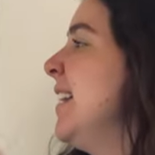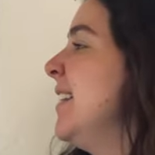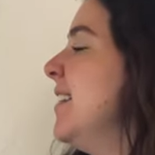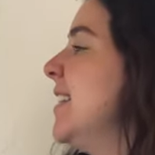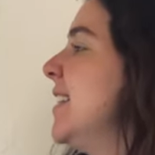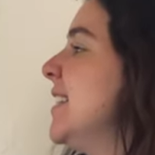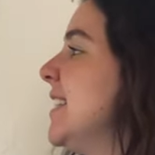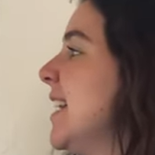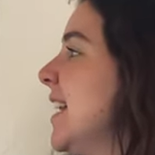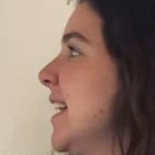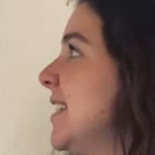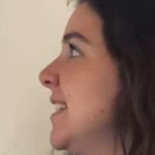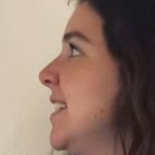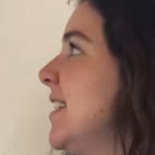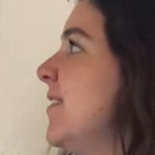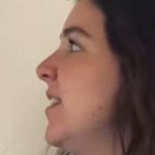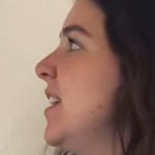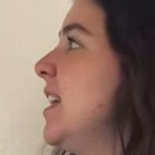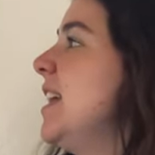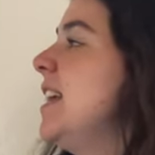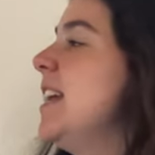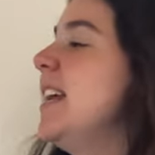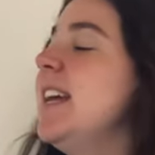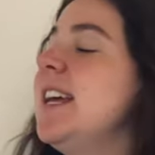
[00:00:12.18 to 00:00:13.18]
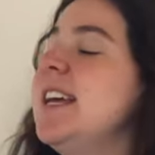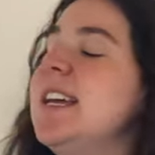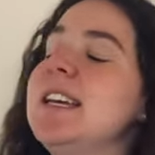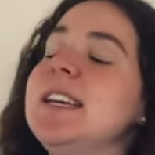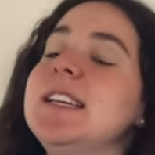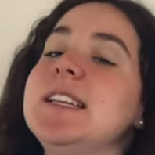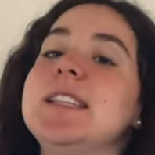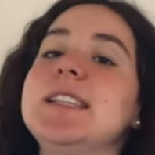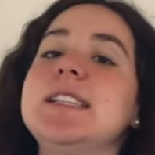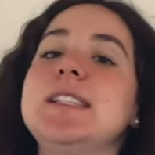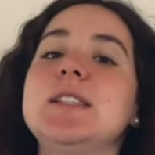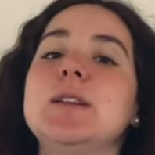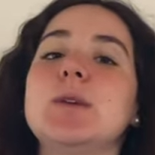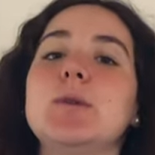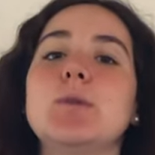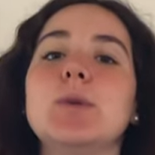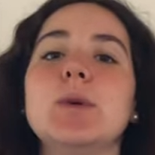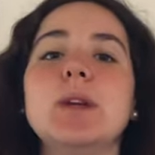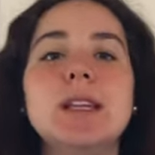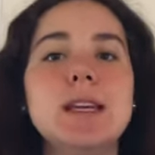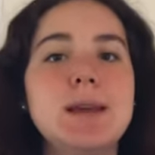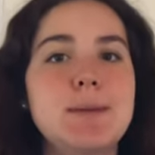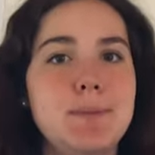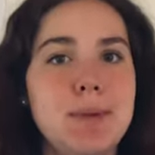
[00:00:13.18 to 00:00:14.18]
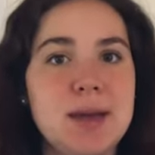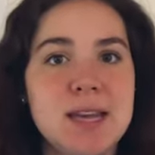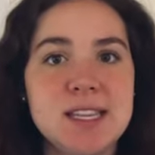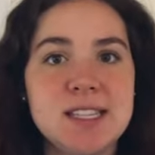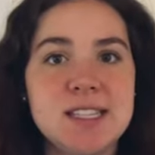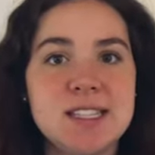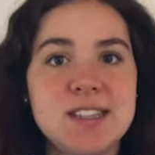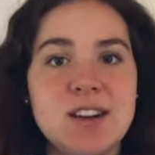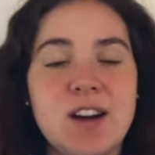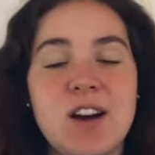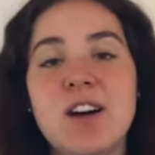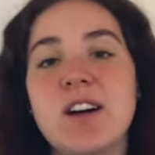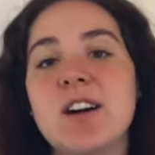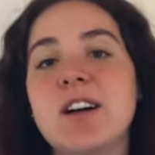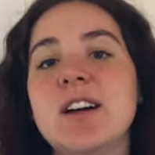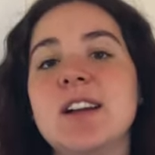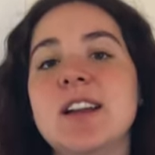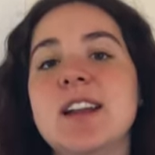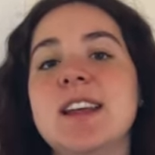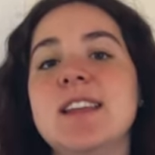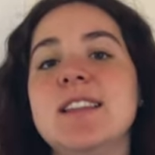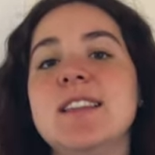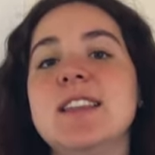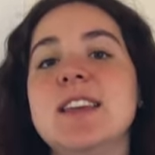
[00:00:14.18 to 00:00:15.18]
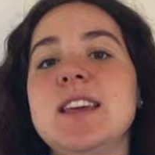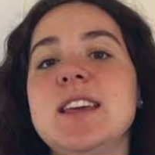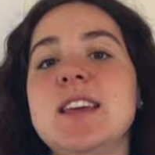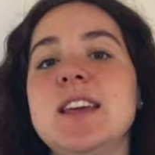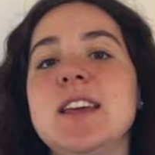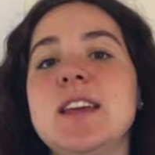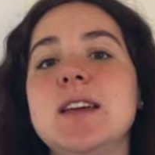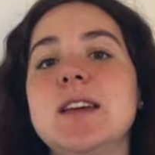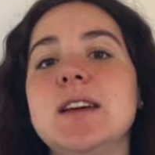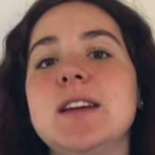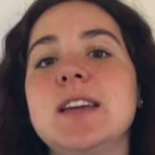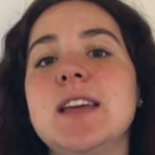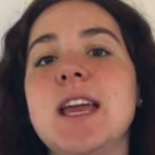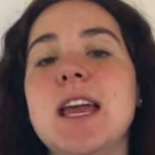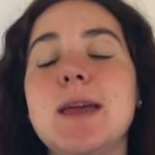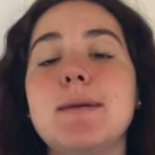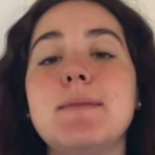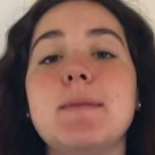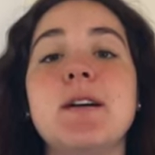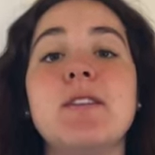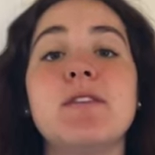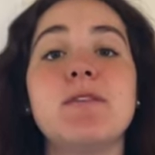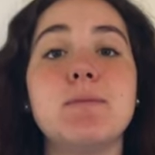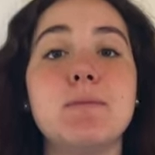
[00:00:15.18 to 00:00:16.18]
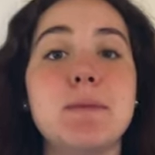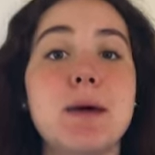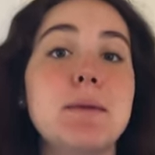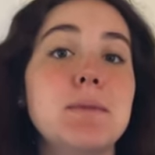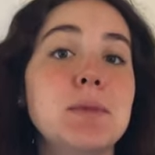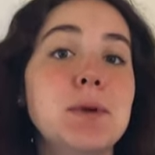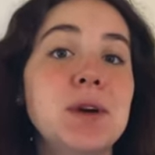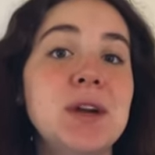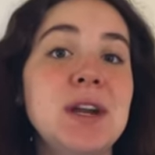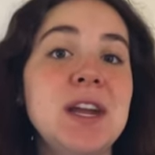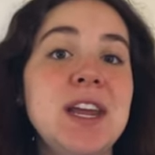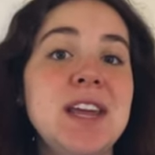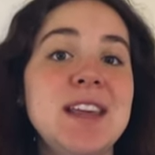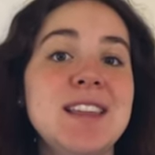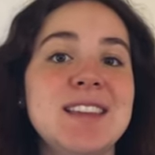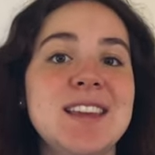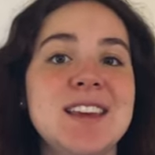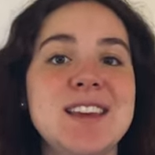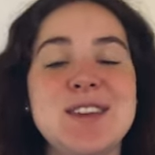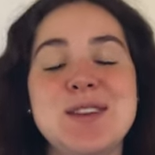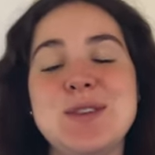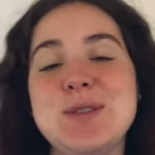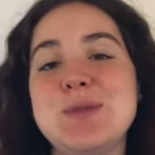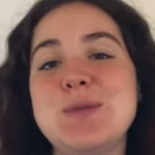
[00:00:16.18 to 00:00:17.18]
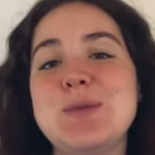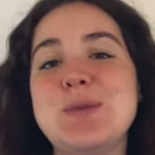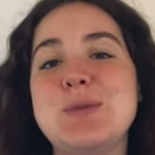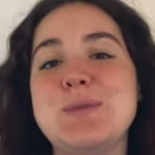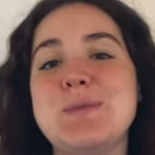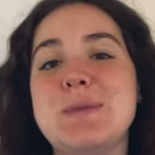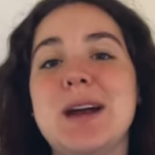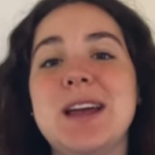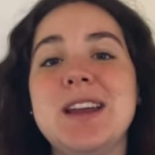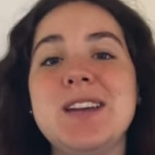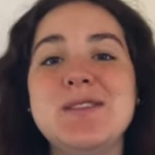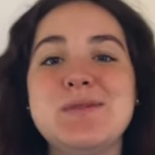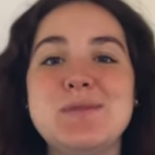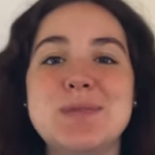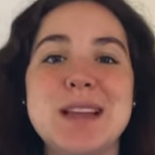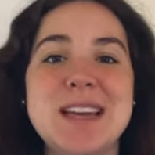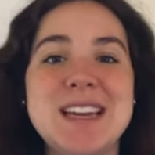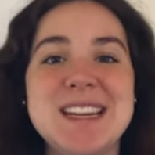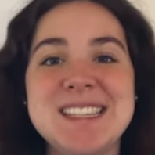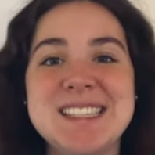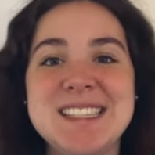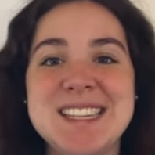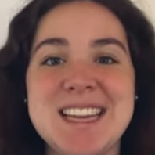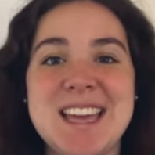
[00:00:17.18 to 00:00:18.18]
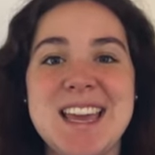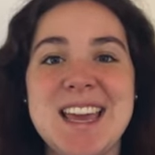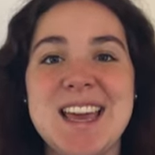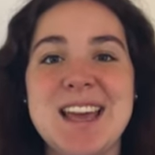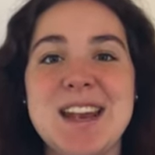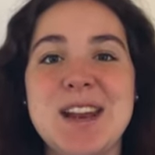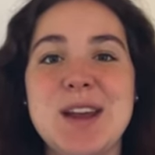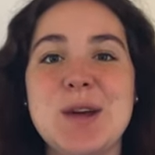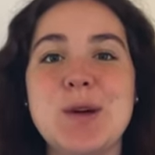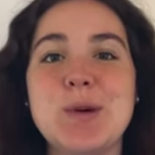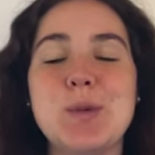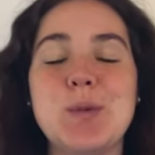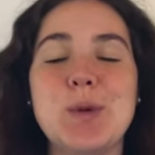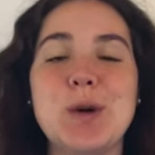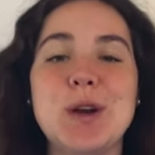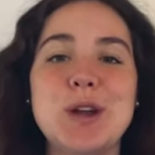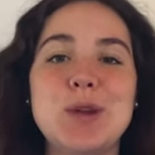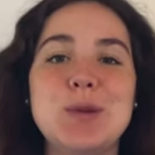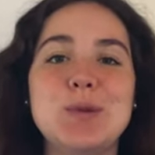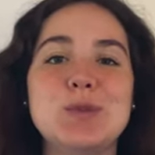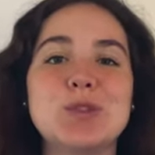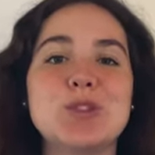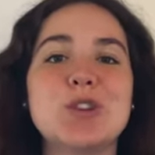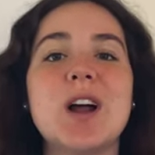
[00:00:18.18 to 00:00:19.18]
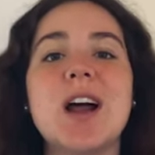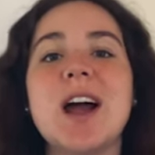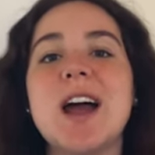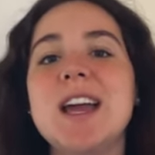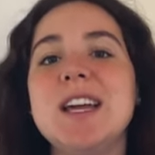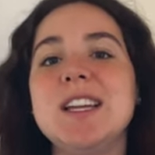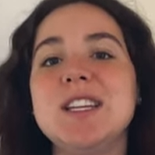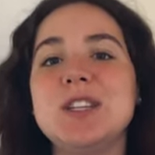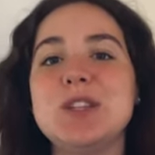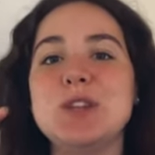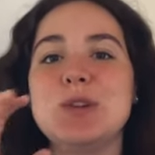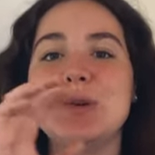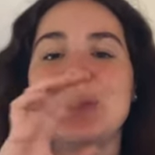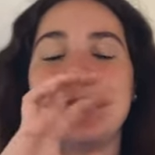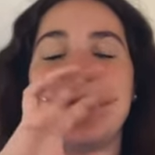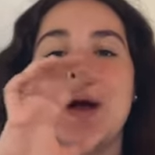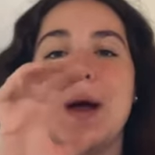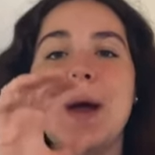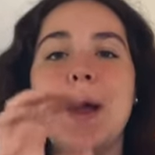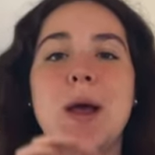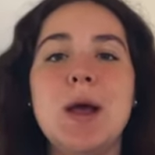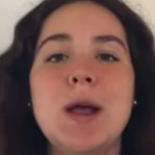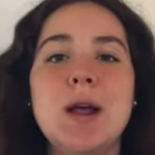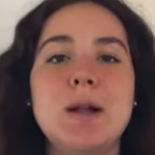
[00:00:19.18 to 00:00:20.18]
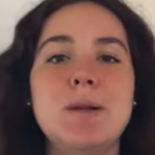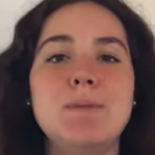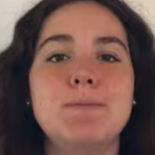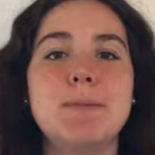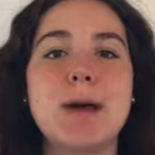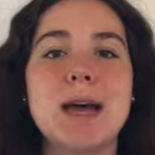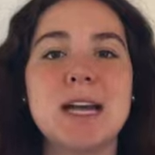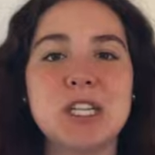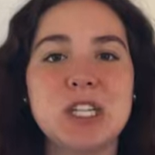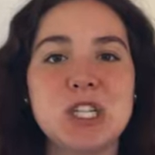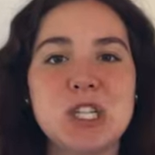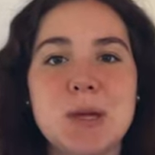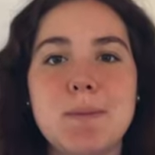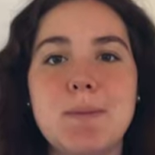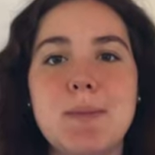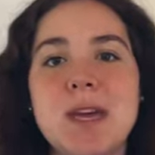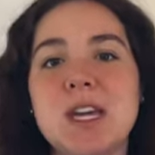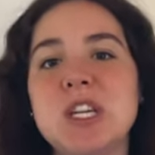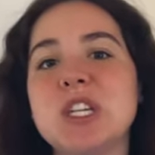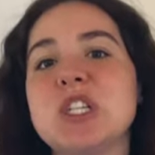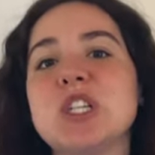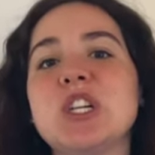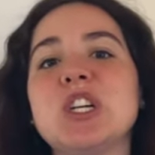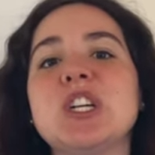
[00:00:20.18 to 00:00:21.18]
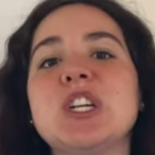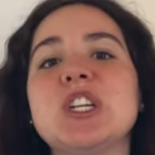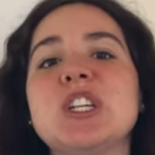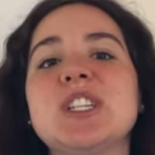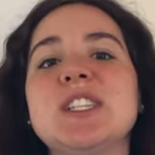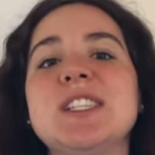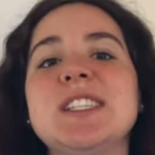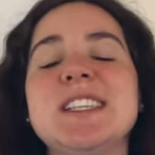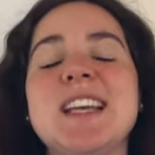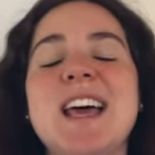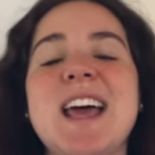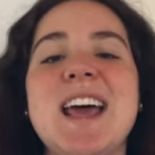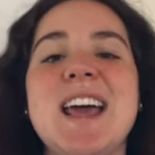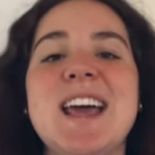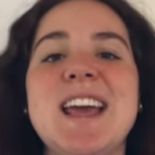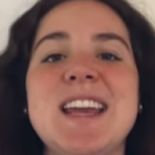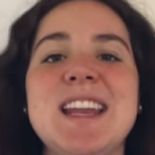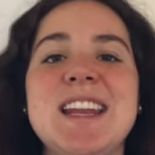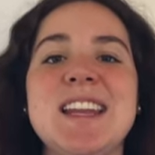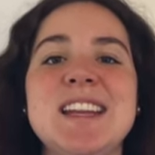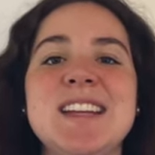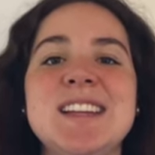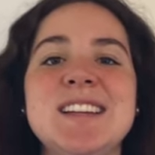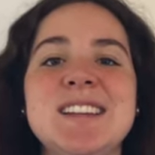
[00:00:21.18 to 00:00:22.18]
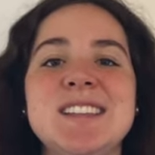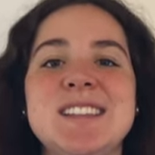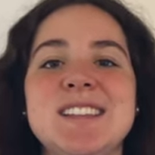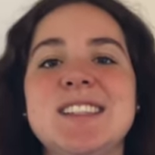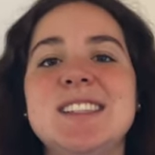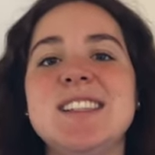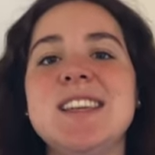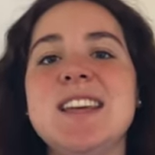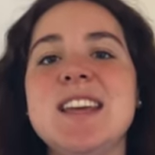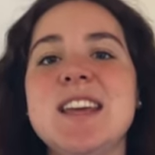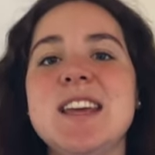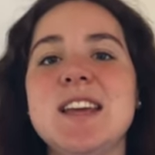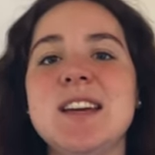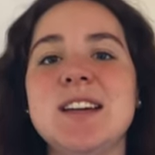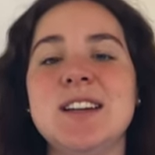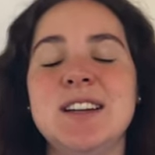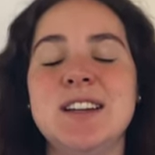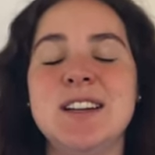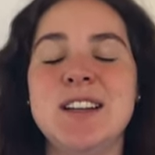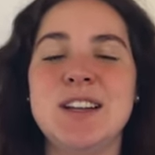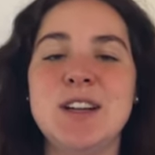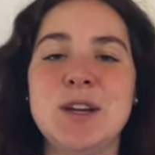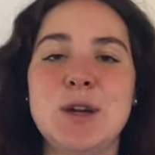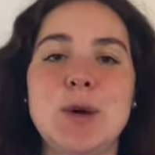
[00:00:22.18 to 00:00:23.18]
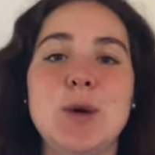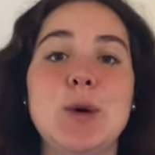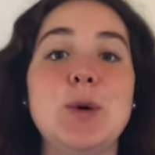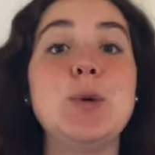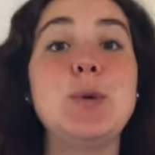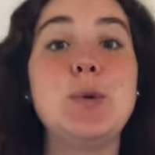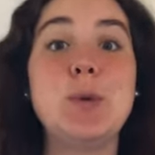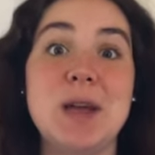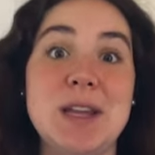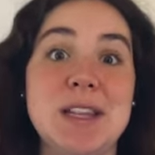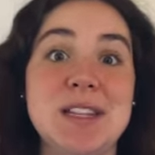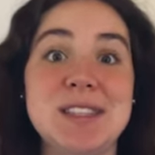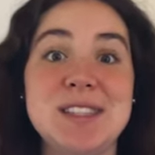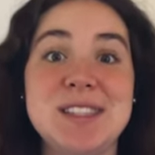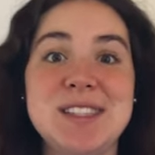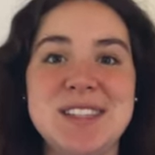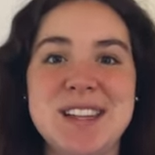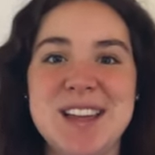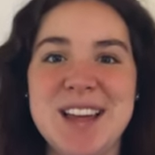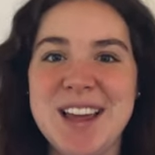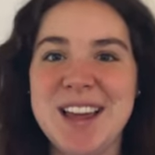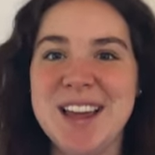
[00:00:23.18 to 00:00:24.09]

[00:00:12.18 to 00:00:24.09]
This activity is really based on the game of memory that you might have played as a kid, where you try to match the pictures and see who wins.